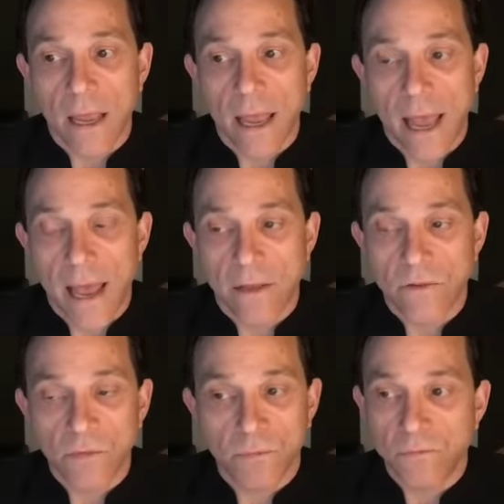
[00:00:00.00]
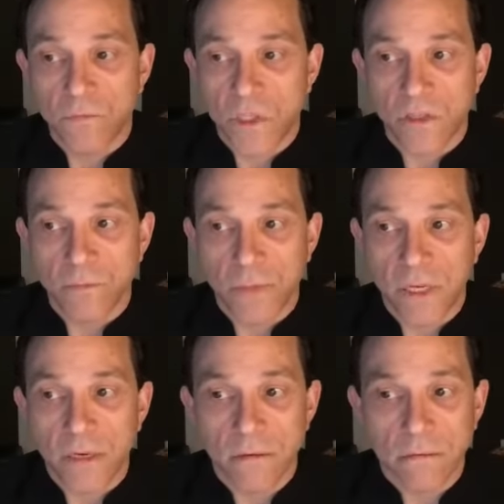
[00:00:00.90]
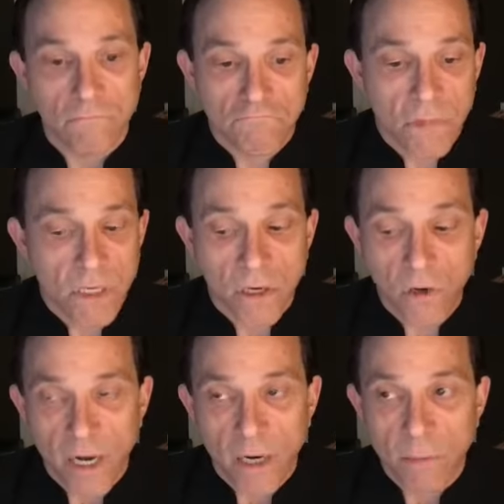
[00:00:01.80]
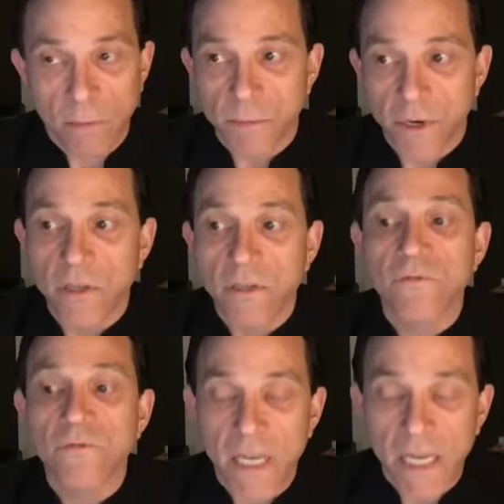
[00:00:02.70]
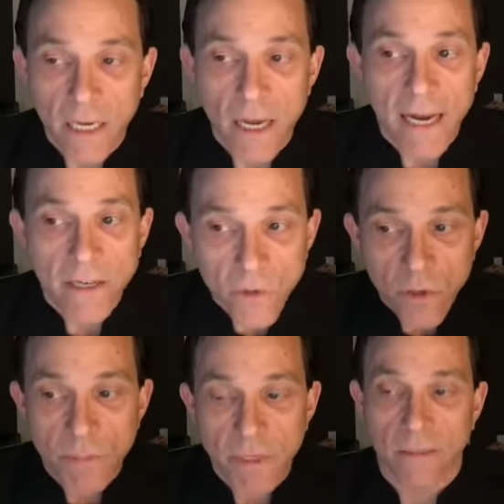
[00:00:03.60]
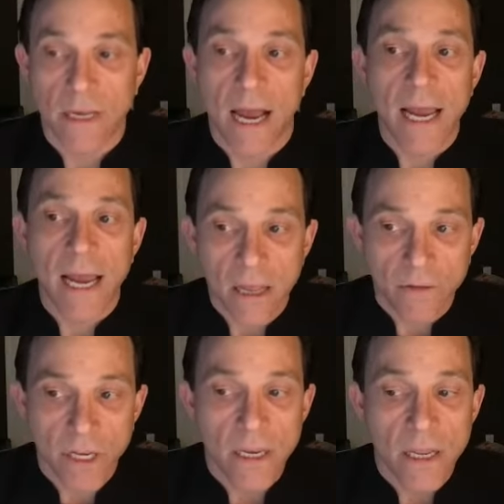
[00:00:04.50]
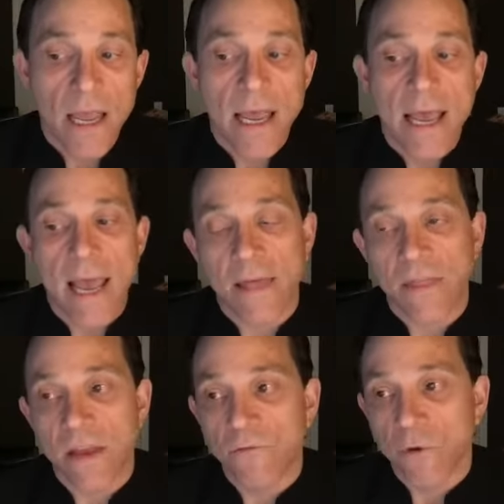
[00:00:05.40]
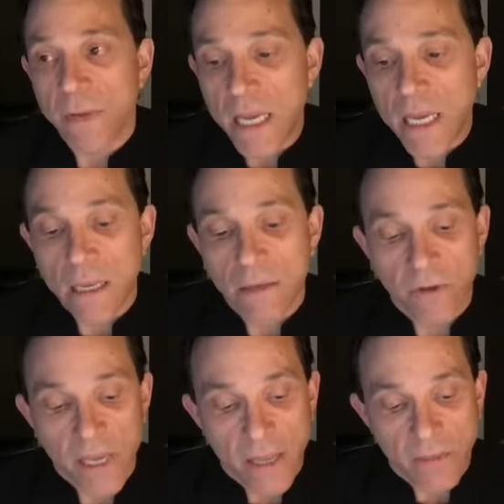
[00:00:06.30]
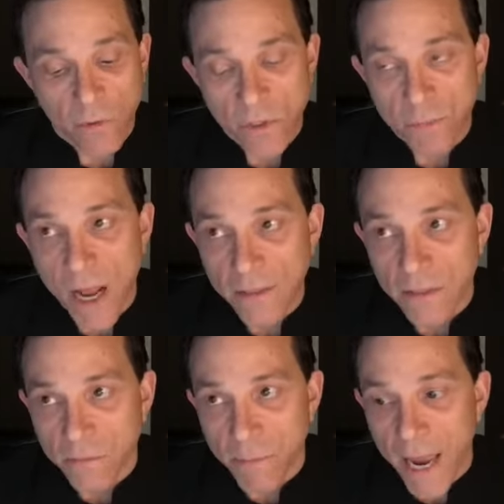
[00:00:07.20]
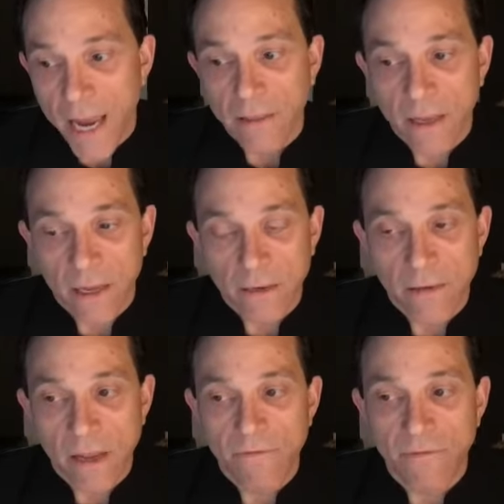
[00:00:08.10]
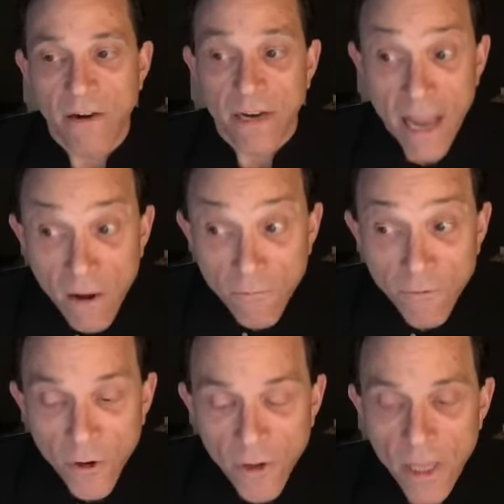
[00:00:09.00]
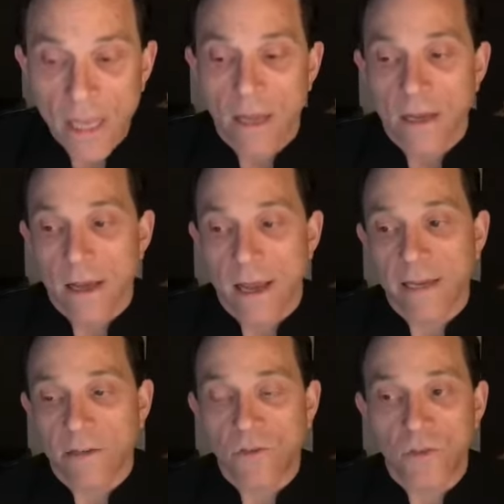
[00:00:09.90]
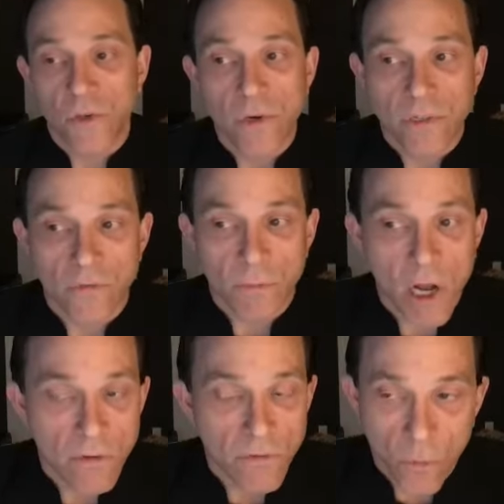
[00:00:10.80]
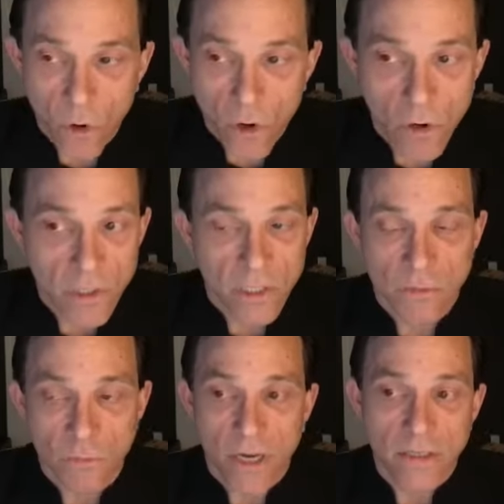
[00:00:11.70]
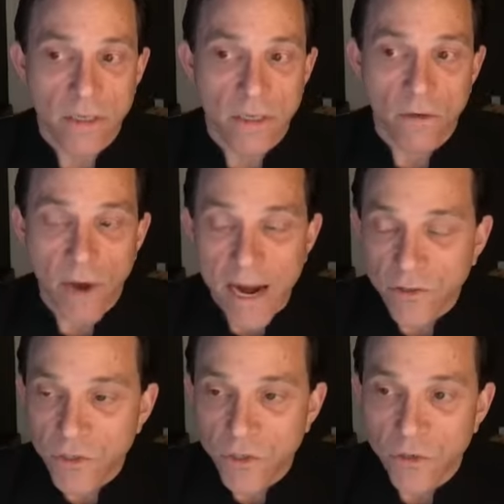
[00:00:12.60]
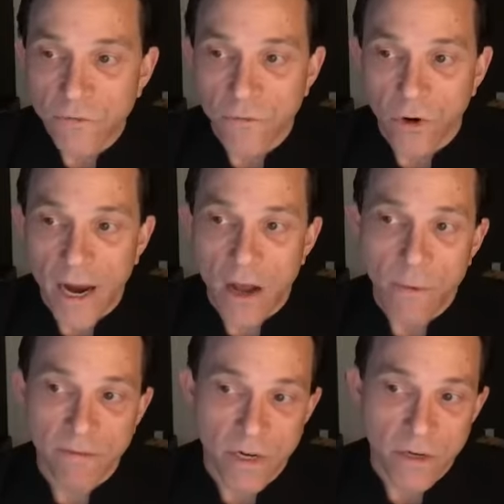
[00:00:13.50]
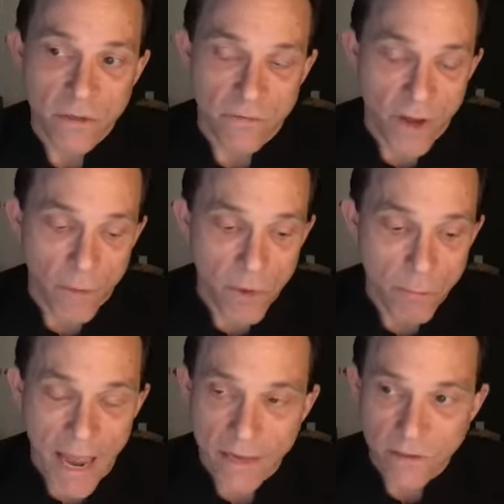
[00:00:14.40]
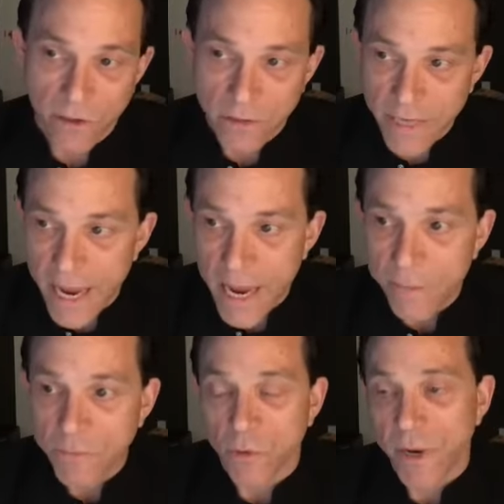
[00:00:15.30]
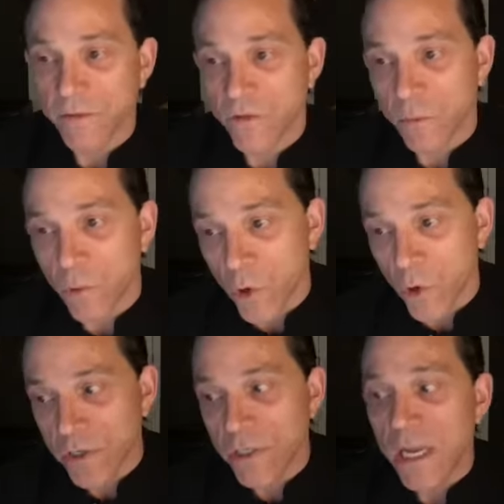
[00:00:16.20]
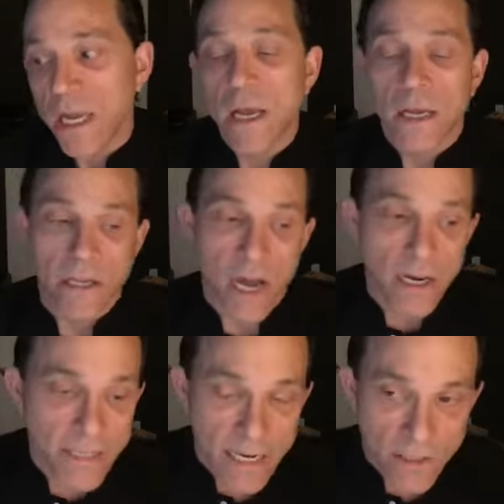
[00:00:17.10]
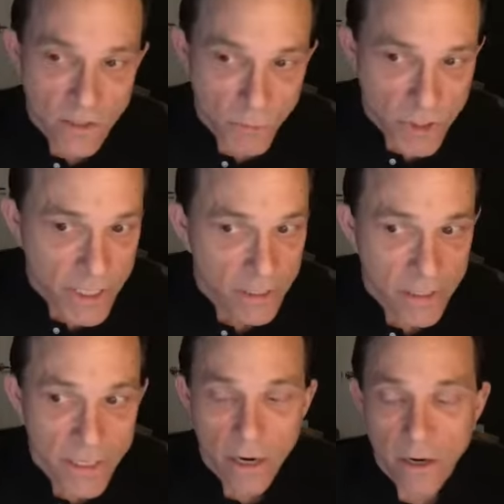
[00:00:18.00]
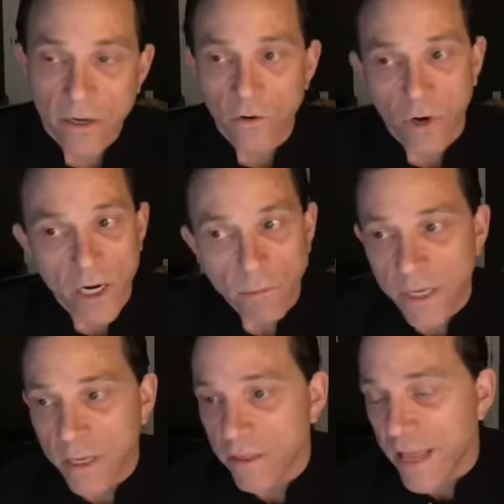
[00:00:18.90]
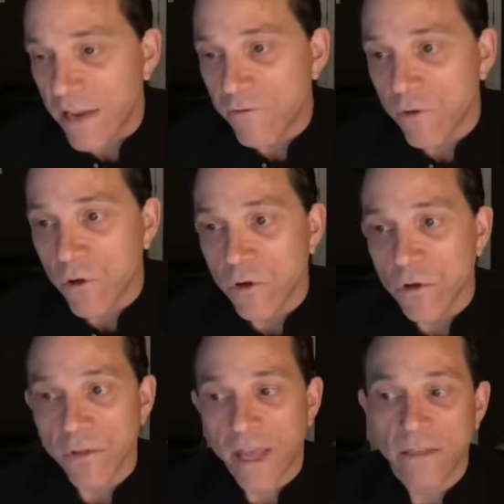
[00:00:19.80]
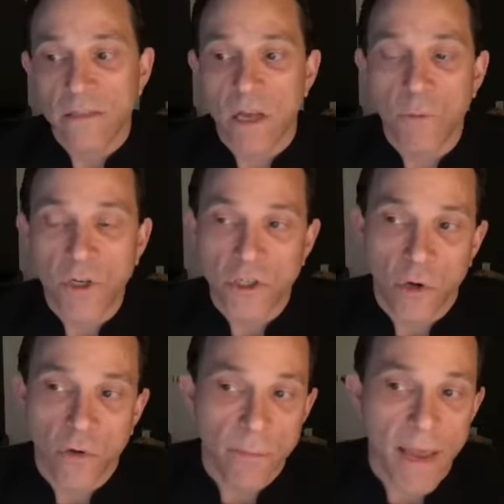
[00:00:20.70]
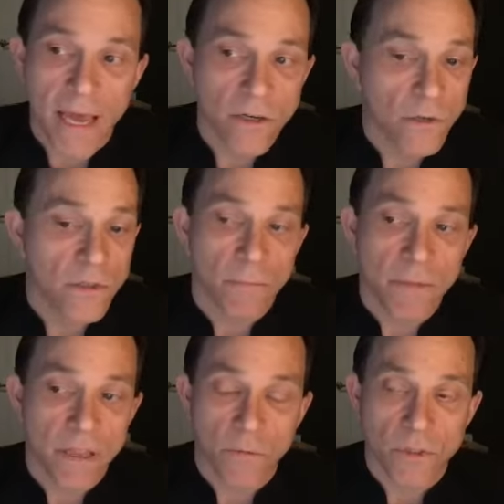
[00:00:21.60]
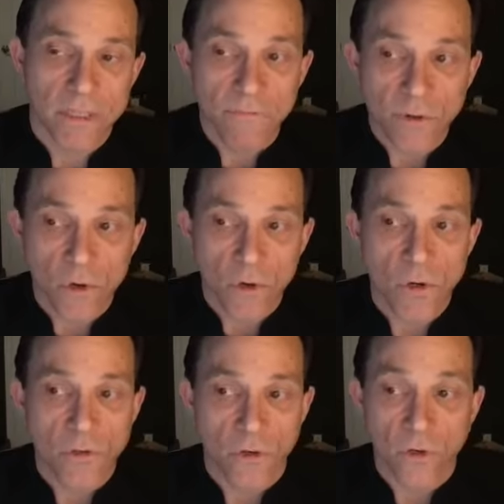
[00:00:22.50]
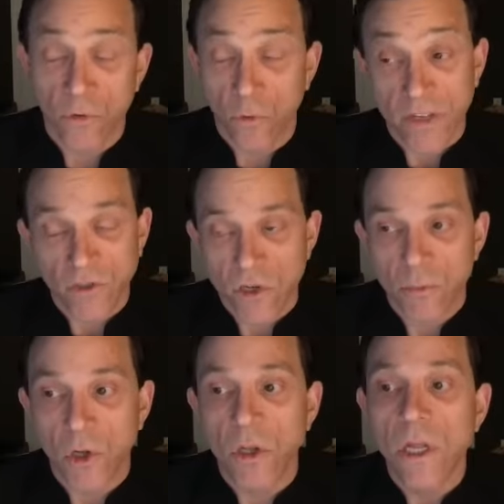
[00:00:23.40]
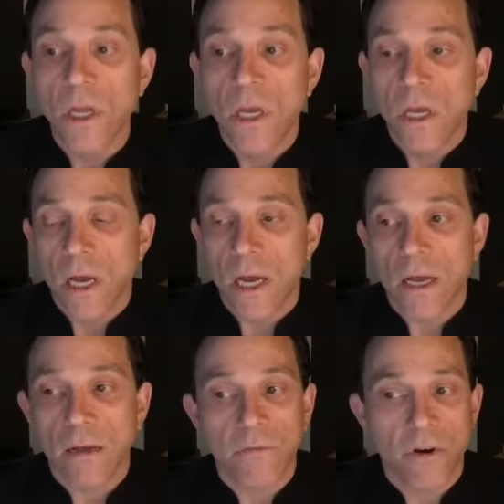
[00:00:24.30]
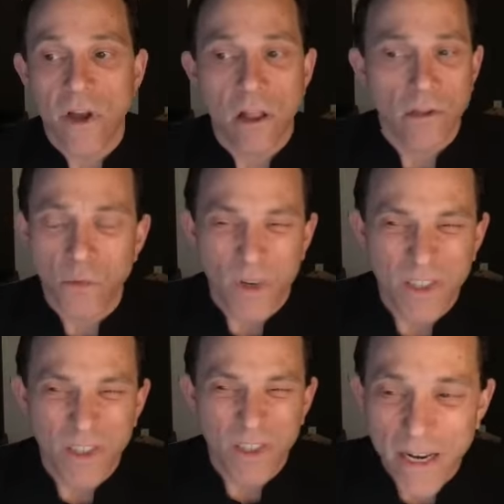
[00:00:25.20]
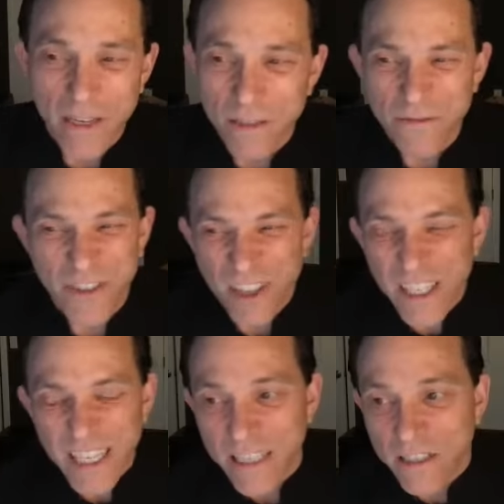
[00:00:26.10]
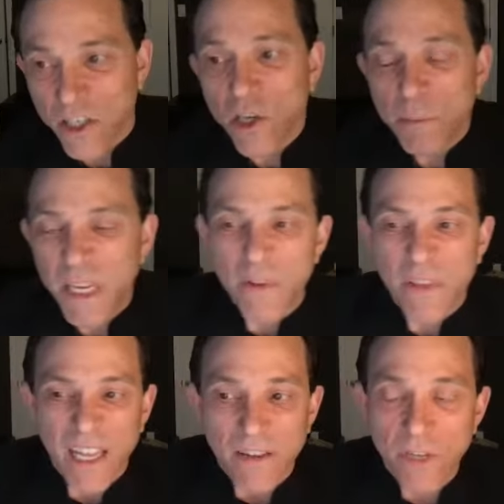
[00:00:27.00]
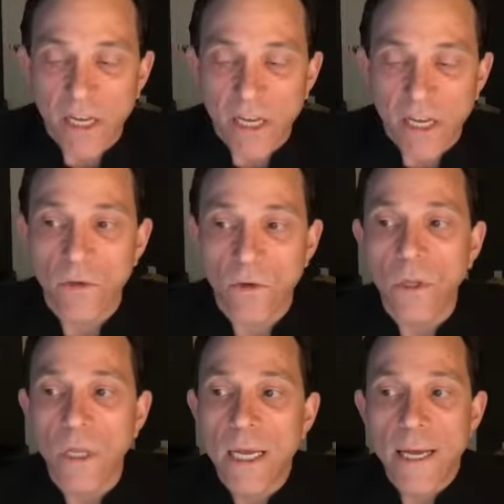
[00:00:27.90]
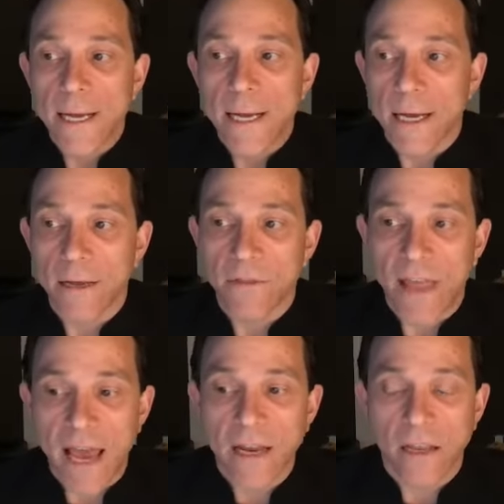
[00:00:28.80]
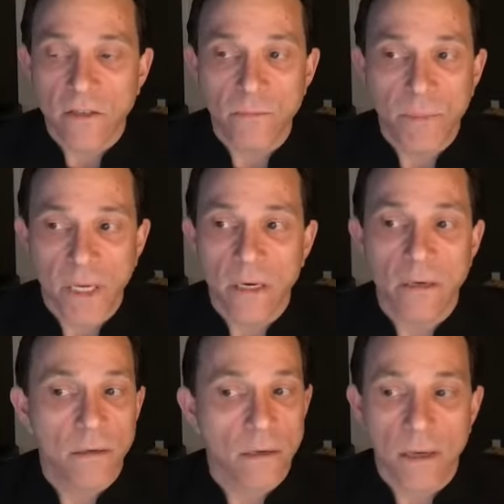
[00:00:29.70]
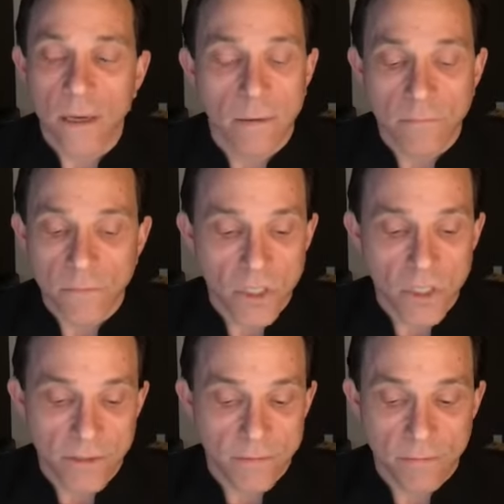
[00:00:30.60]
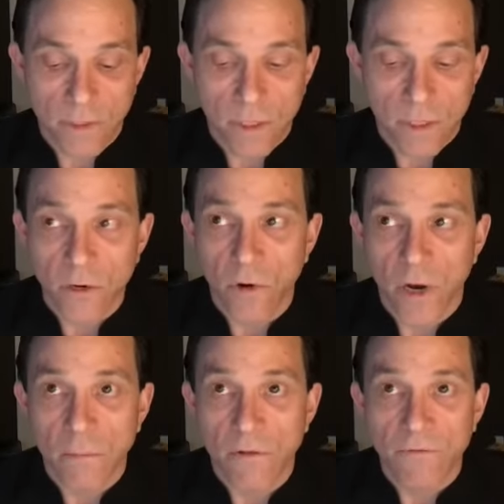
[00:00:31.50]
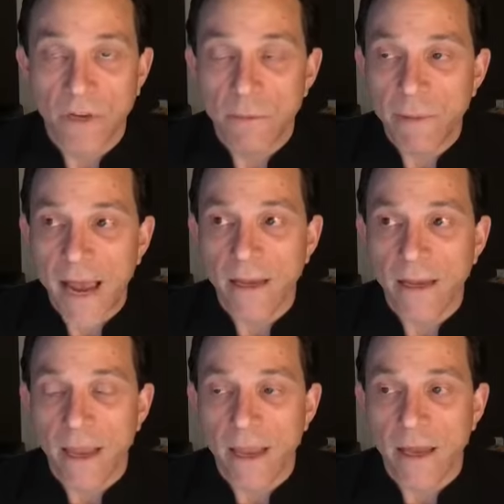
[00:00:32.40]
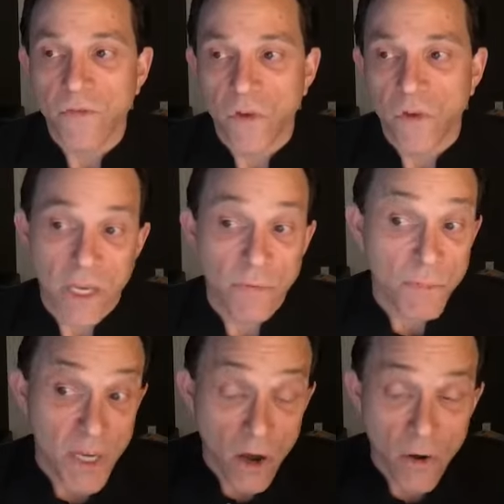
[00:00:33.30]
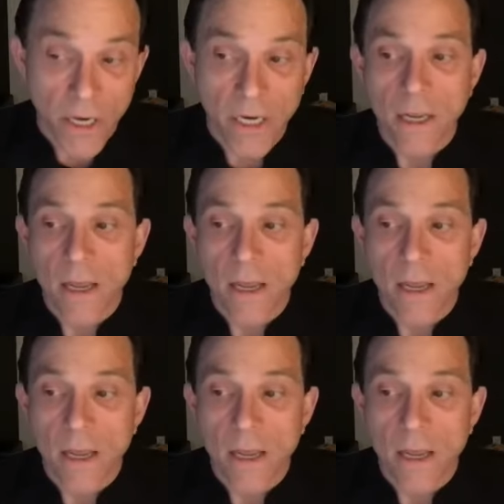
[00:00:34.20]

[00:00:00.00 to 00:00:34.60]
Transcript: has just been an incredible experience for me. I do it because I love it. And then for me to get the responses back that they found it helpful. I get students from all over the world expressing gratitude for how my videos have helped them pass their exams or pass their boards. Young dentists particularly are incredibly thankful that someone showed them how to do something that was difficult or questionable. Their knowledge wasn't quite as filled in as it could be when they left dental school. That has been just incredible feedback. And so it keeps me going.